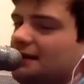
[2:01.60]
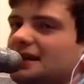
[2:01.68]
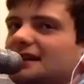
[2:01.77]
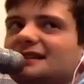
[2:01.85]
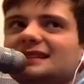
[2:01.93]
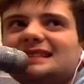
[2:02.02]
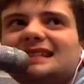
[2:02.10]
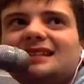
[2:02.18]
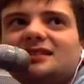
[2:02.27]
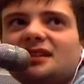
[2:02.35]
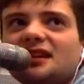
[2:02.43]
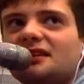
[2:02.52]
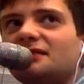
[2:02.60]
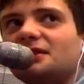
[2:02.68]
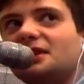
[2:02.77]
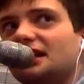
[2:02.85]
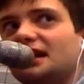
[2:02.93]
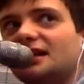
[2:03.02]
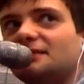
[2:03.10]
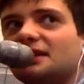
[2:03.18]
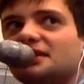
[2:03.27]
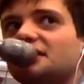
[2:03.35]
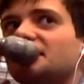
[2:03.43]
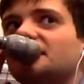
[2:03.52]
mean, I don't think you really need him
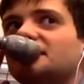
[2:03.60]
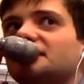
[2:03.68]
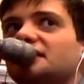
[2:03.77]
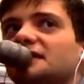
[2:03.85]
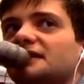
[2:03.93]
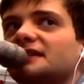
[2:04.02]
this series.